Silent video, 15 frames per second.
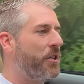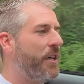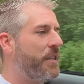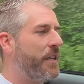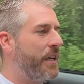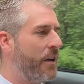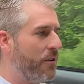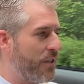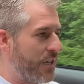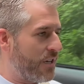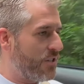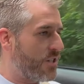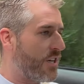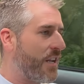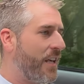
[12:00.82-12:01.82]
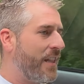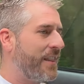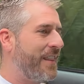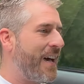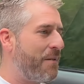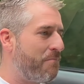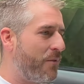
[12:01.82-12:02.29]
you get to hear the engine
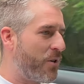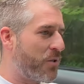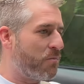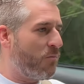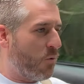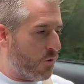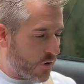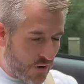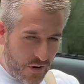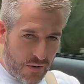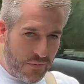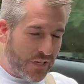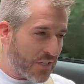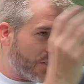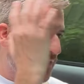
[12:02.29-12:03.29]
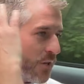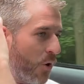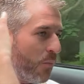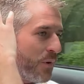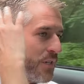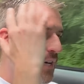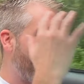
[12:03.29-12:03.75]
that much more because of the
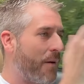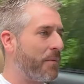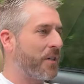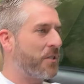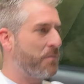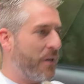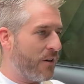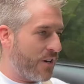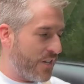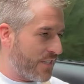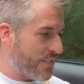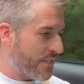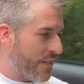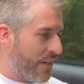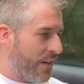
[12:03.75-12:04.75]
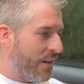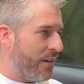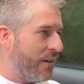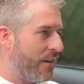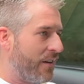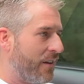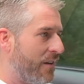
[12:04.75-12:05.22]
open top experience.
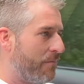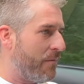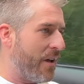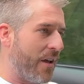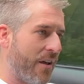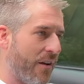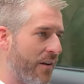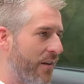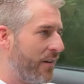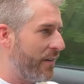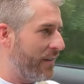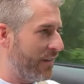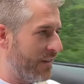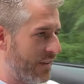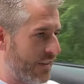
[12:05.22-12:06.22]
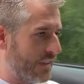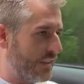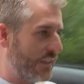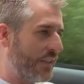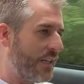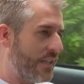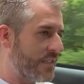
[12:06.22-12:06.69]
Man,
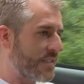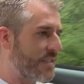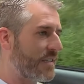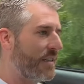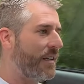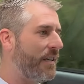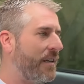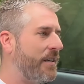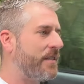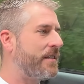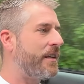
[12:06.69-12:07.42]
this is